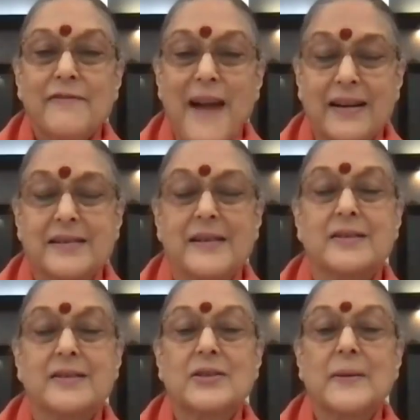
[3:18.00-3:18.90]

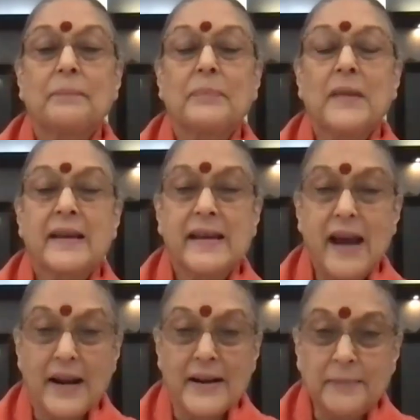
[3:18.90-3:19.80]
factors:
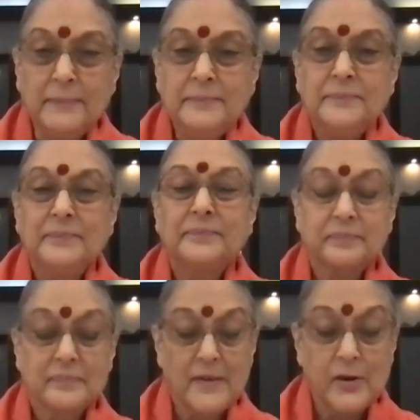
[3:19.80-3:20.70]
jnanam,
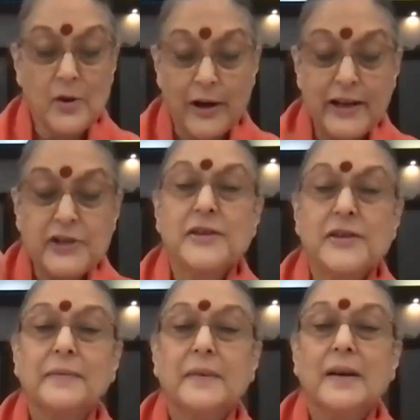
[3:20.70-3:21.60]

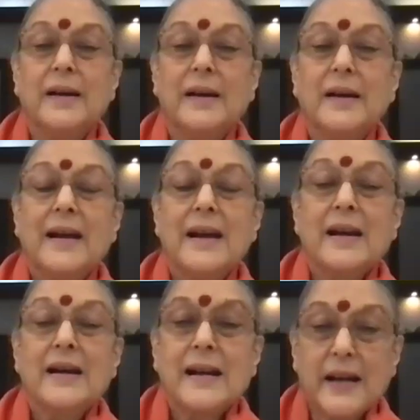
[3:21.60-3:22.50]
knowledge;
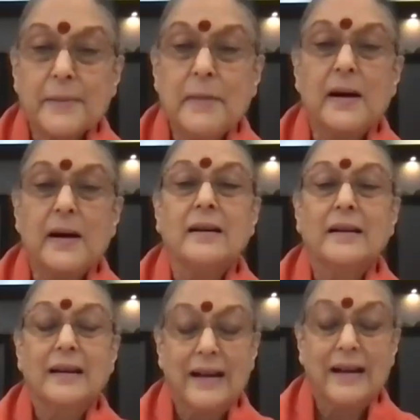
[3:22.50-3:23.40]
karma,
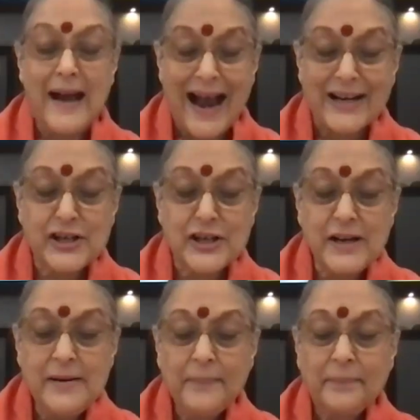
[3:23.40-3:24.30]

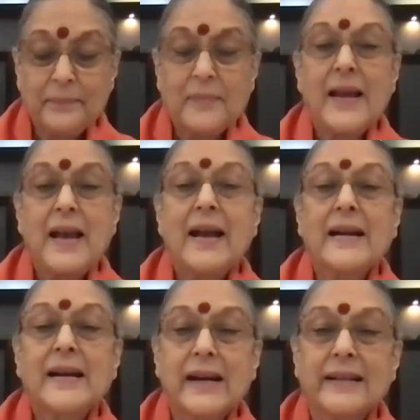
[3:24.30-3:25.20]
action;
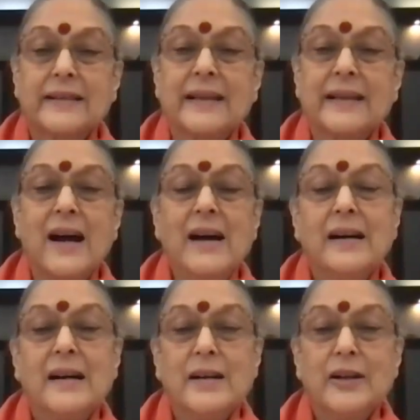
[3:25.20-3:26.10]
karta,
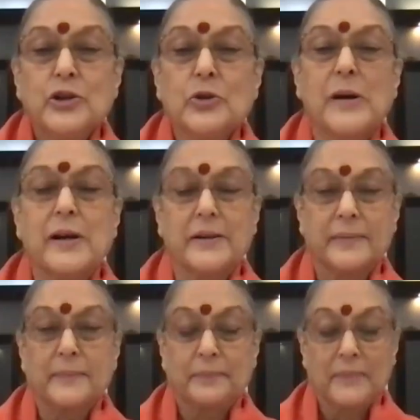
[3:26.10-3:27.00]
doer.
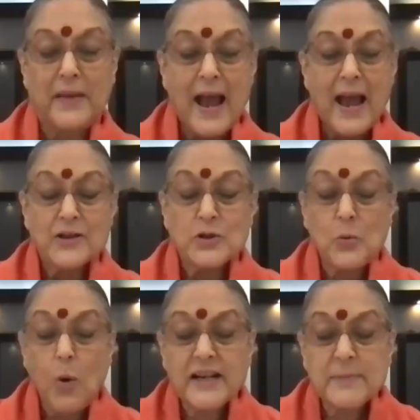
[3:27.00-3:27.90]
So
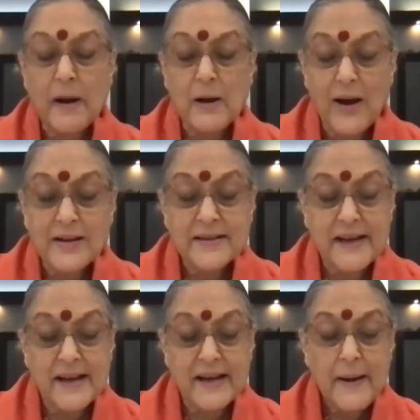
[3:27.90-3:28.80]
what is Bhagavan
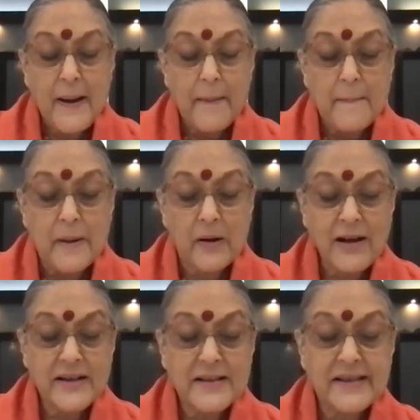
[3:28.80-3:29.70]
saying?
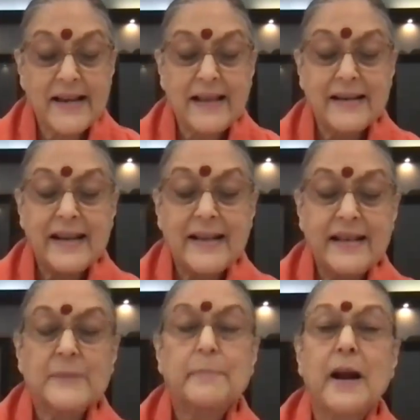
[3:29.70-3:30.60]
Bhagavan is saying that in
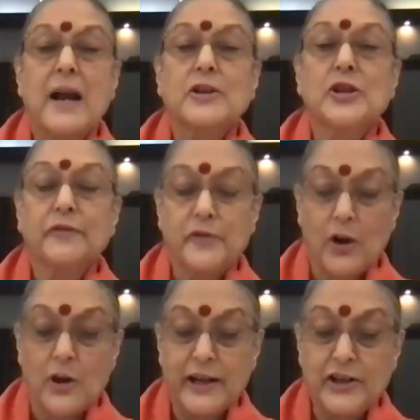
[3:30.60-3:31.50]
this branch of
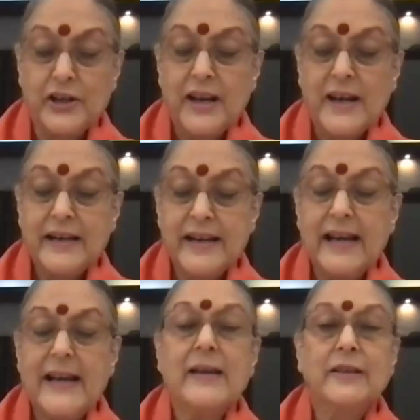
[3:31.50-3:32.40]
knowledge,
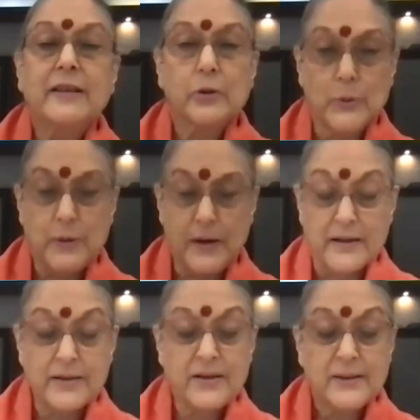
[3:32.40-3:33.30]
dealing with the
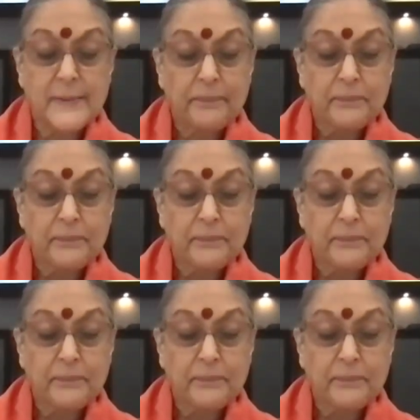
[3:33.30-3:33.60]
gunas,